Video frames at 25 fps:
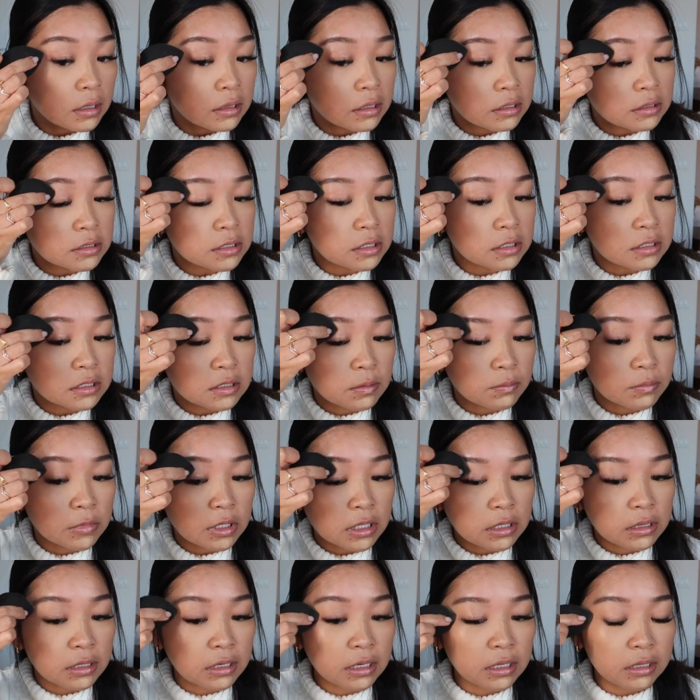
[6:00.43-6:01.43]
That's like
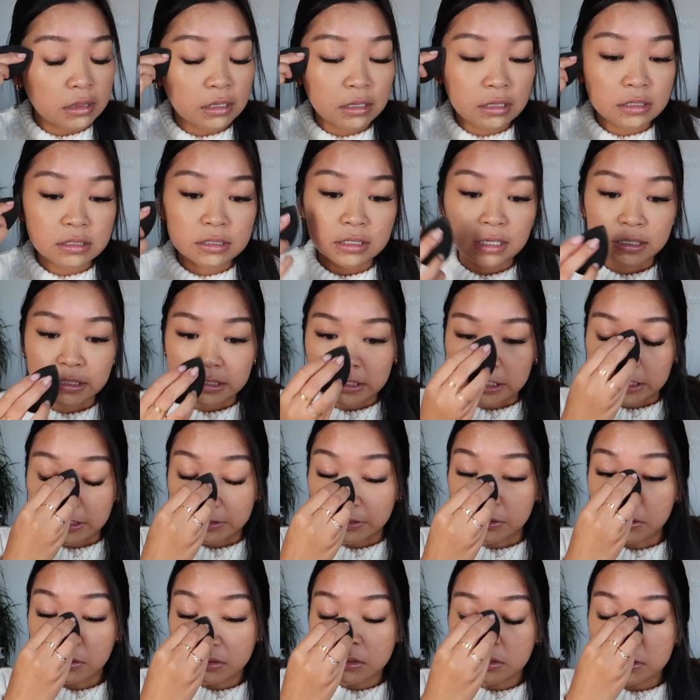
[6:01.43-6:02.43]
something that I think is
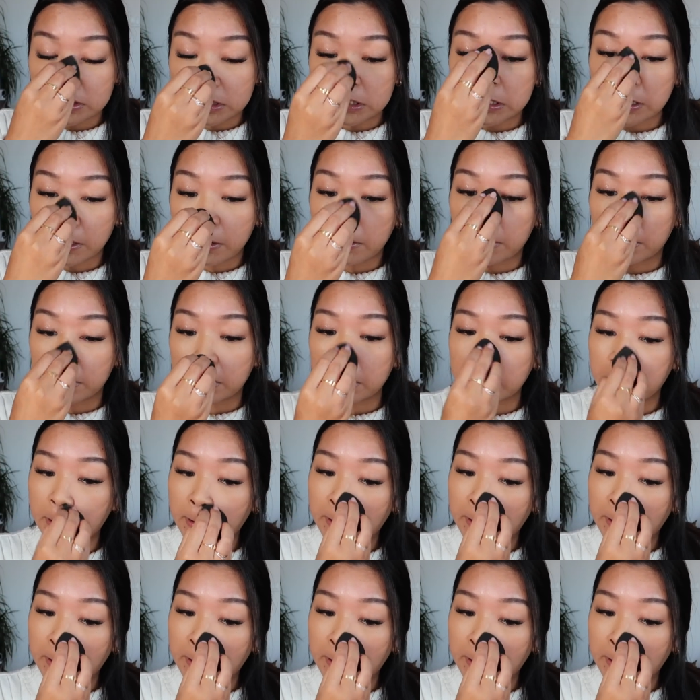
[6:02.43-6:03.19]
ideal. So